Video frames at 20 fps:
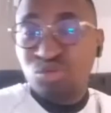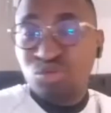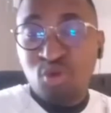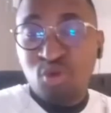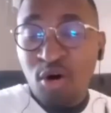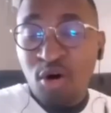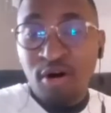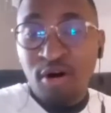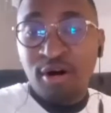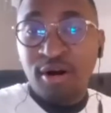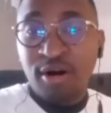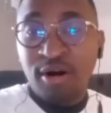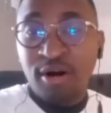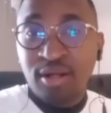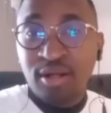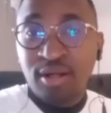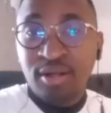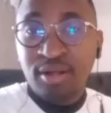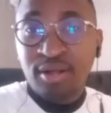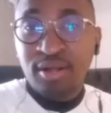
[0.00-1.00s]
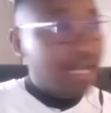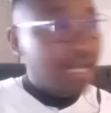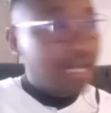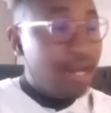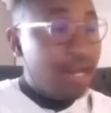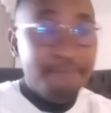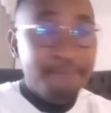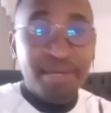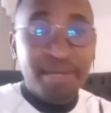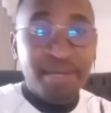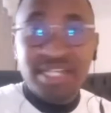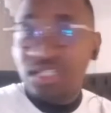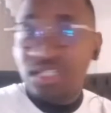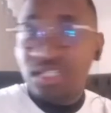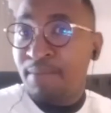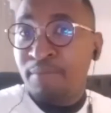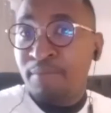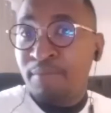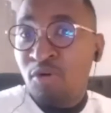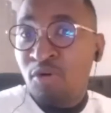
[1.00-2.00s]
you to Kong. I can't buy mm.
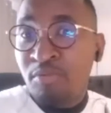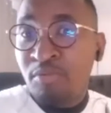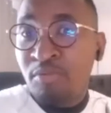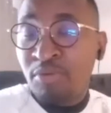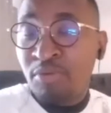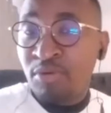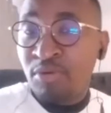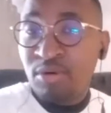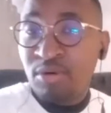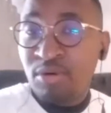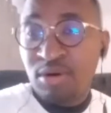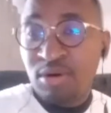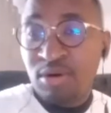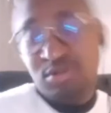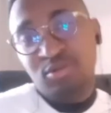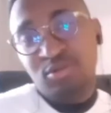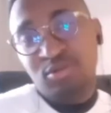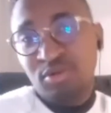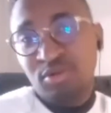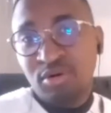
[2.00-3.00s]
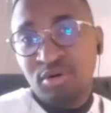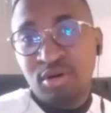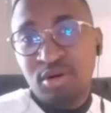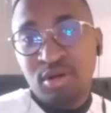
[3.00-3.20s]
Champong. You know,